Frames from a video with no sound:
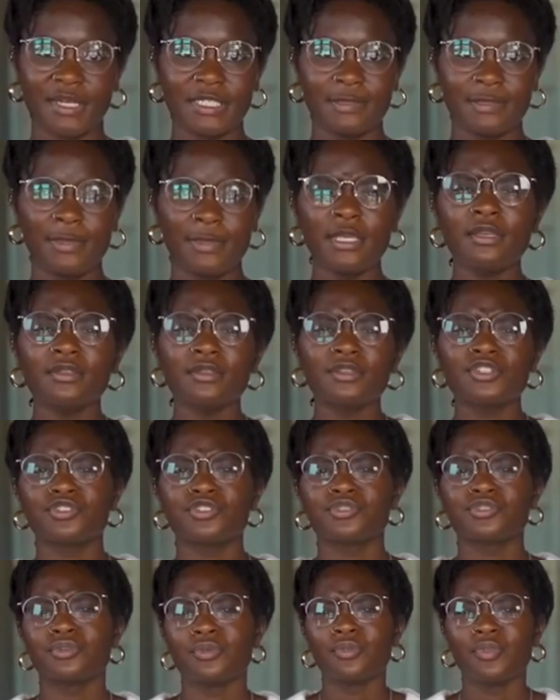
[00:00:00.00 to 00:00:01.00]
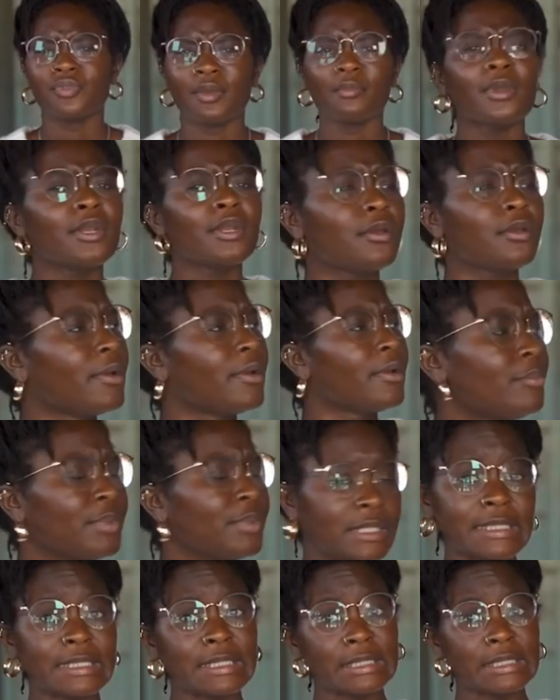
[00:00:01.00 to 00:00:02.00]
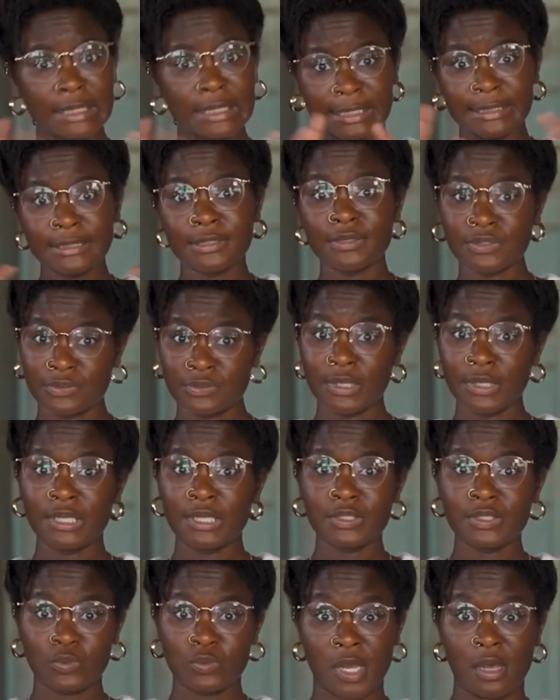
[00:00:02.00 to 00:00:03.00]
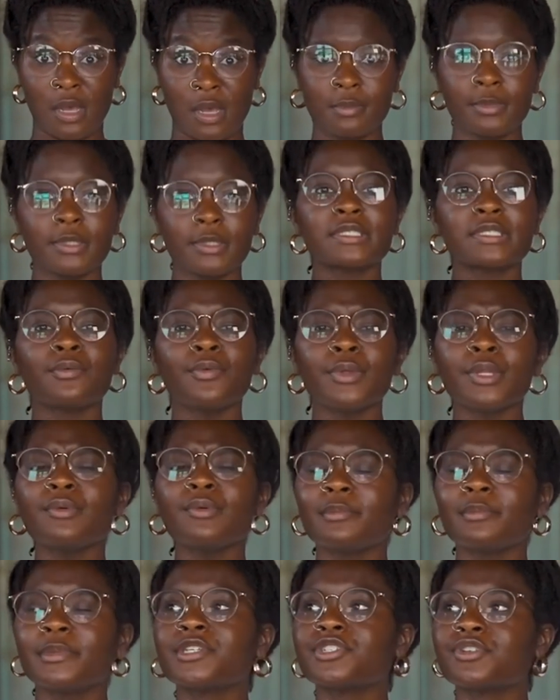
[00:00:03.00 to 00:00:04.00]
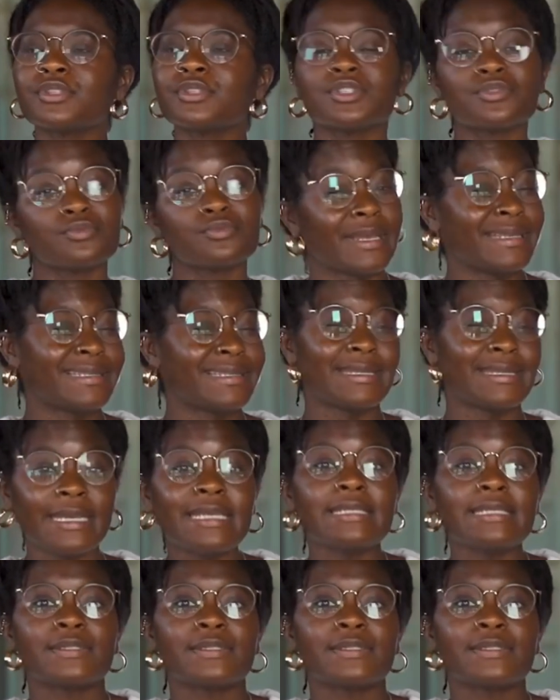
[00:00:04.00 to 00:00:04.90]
really left me eager to create. I've learned so much from Skillshare regarding personal, creative,